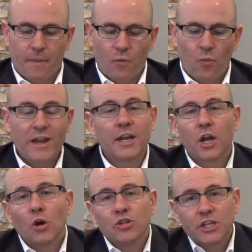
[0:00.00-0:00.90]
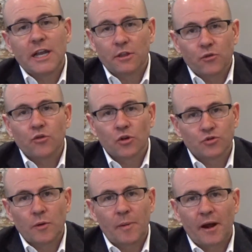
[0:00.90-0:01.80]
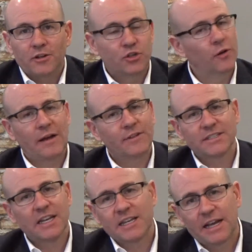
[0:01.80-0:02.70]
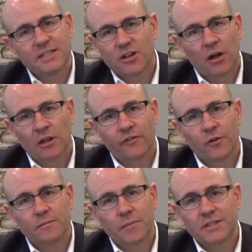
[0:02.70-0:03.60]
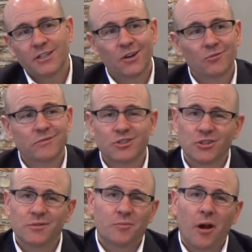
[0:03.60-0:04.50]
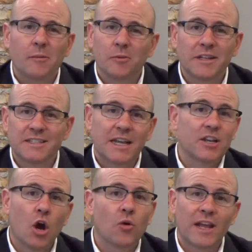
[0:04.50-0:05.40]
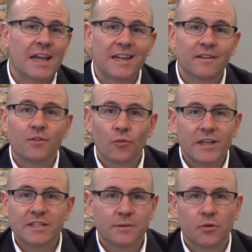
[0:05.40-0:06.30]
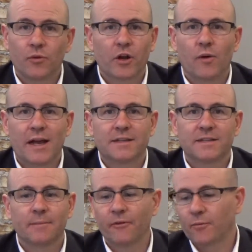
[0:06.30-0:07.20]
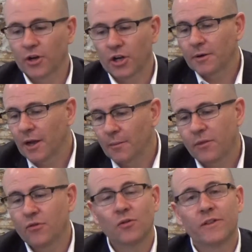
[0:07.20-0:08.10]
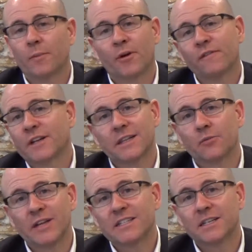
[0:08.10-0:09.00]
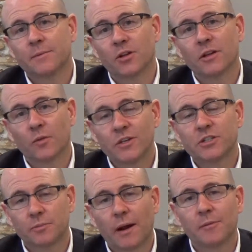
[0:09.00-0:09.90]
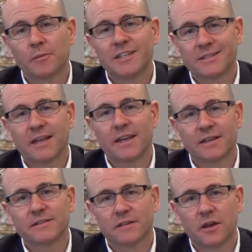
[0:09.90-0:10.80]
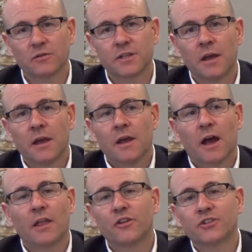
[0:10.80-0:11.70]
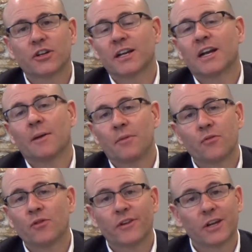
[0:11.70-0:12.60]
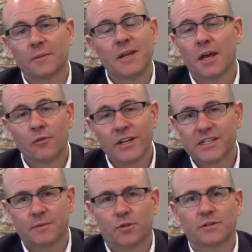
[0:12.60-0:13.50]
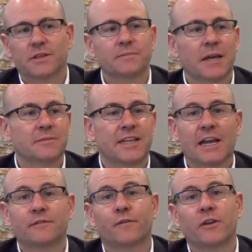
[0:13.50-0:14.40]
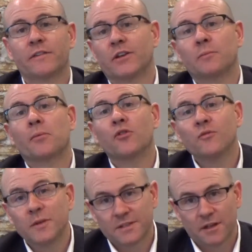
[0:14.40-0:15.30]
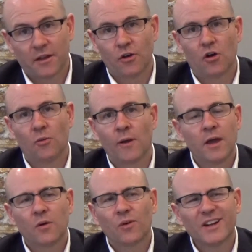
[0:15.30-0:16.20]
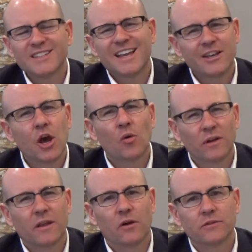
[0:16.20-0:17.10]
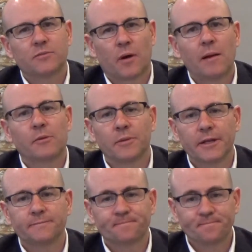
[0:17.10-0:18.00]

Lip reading: We negotiate through those repairs. You don't have to say yes to all of them, but you shouldn't probably say no to any of the reasonable requests. Some of them are to come through and they're perfectly reasonable, and we should probably say yes to those. Others are going to come through and they're going to be unreasonable. Sometimes they ask for even improvements on the home. We're going to say no to those probably.